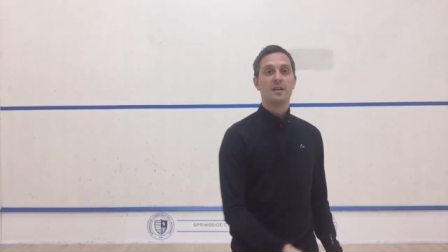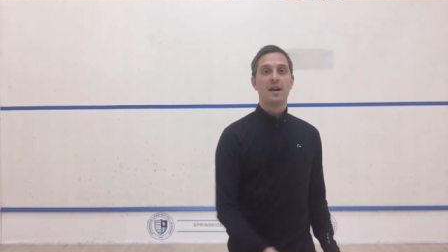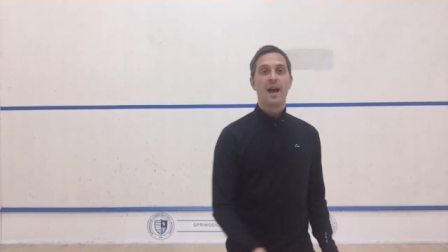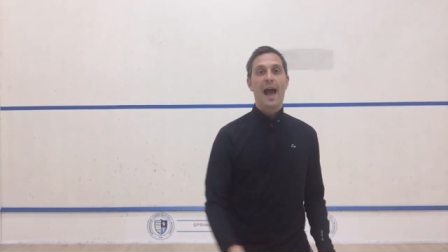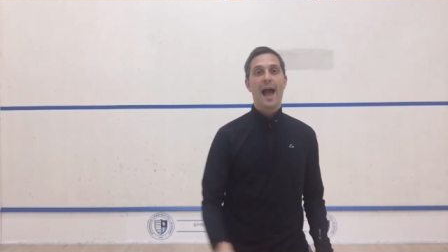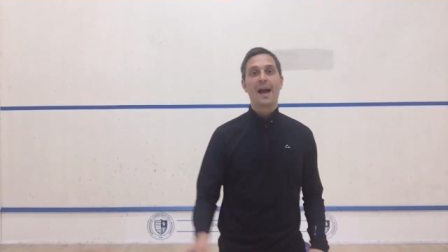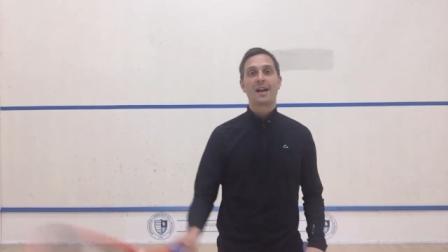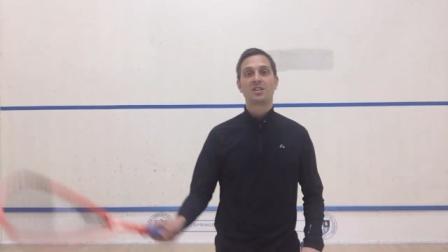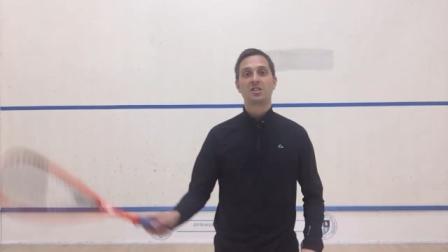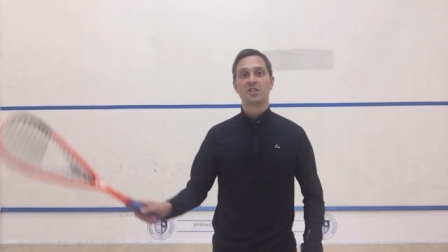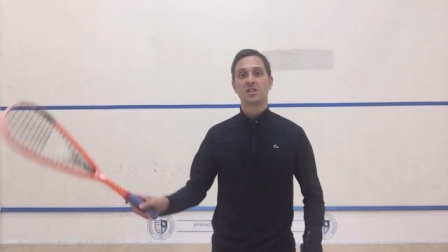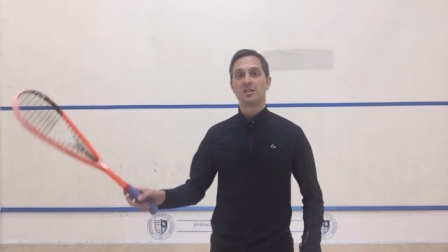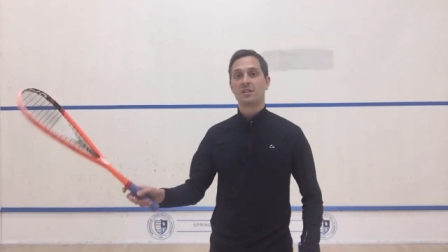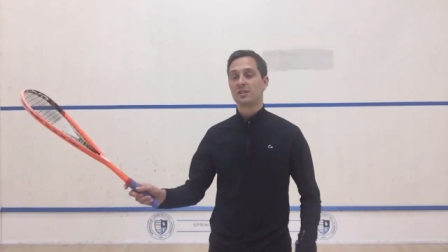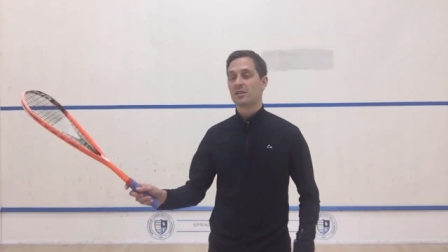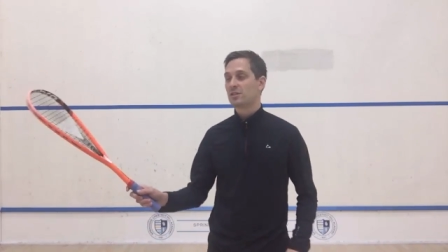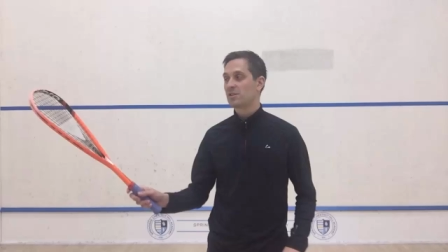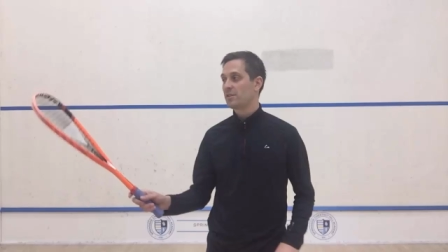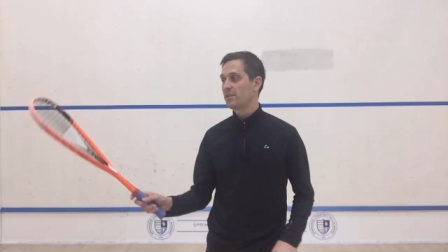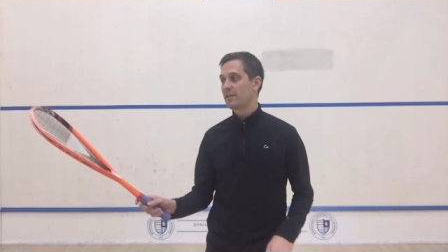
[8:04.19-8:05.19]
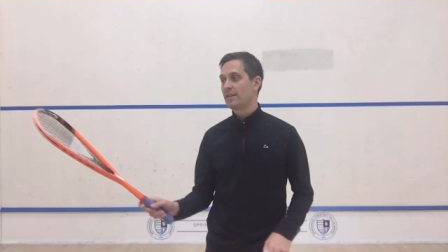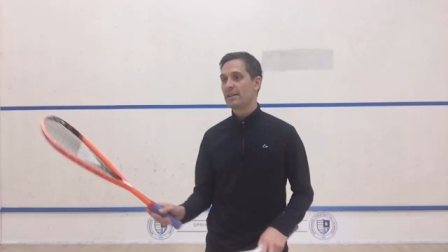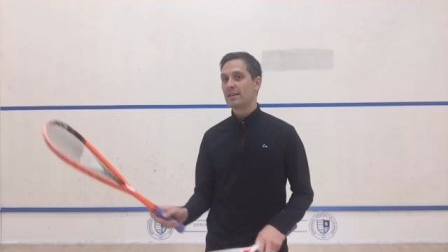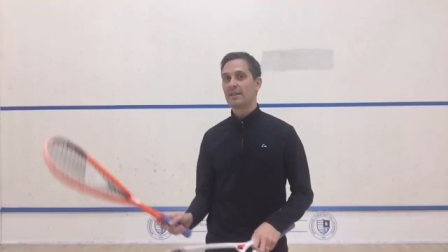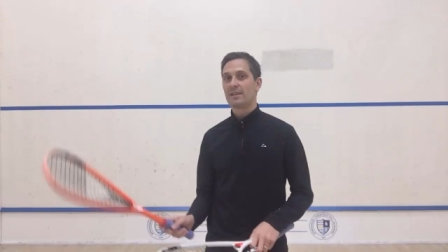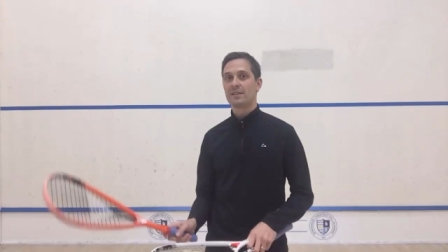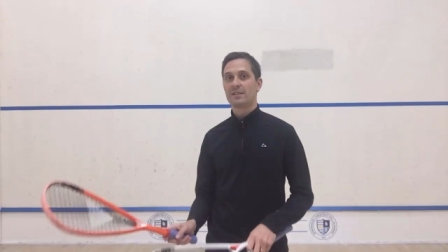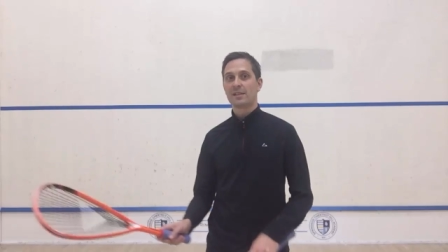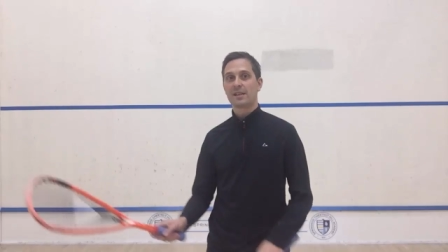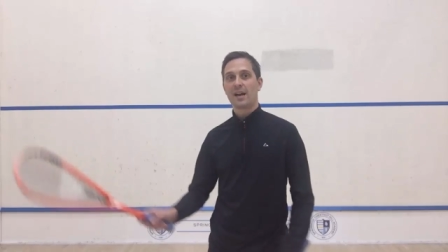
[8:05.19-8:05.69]
action, so
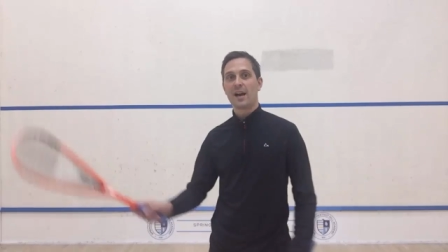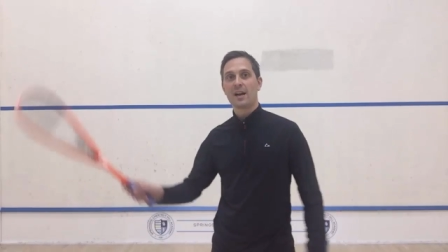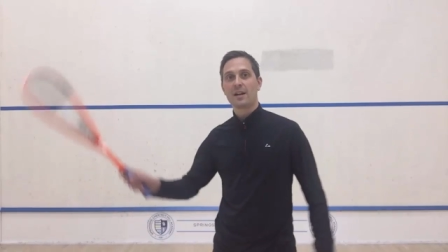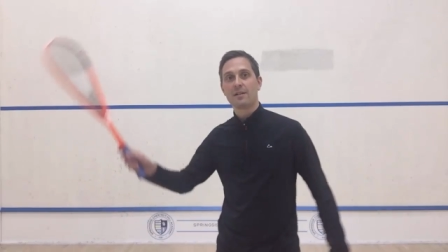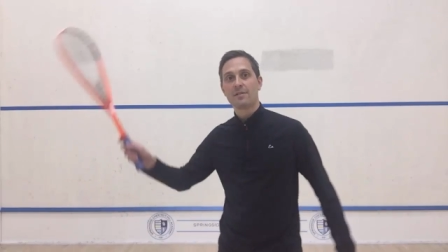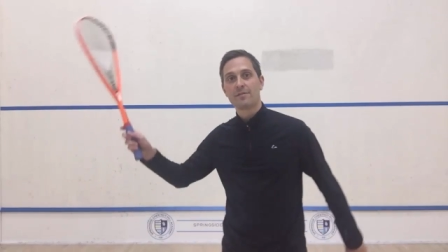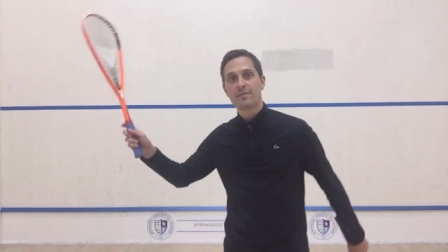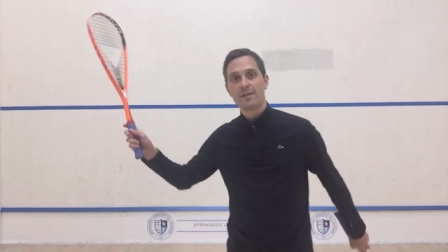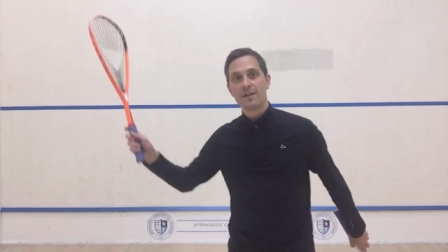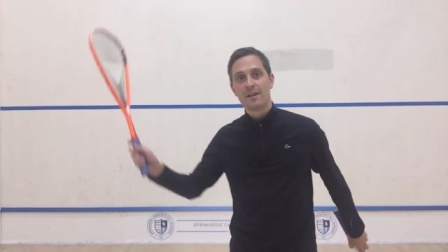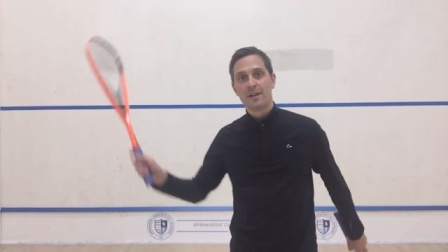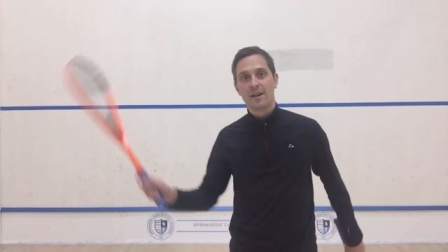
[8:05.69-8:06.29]
that to kind of,